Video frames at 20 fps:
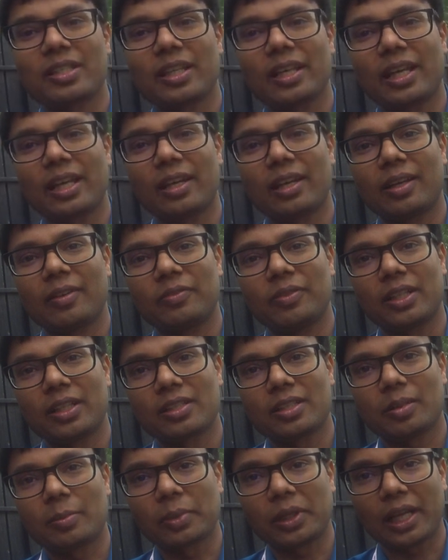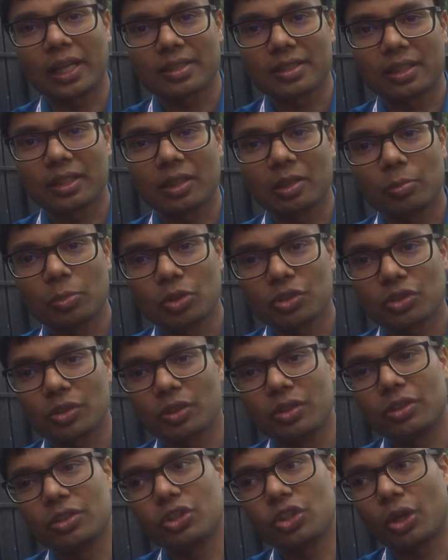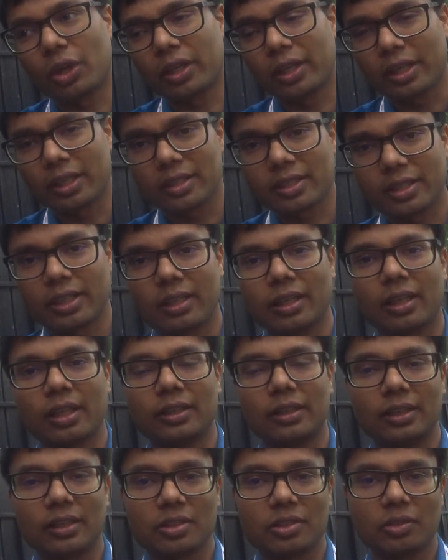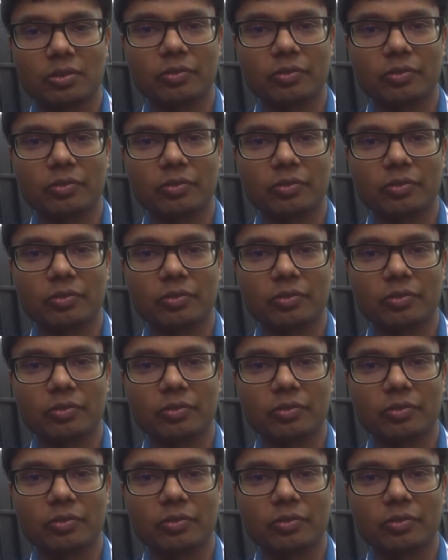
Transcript: I have done some classical books on John Hicks and others,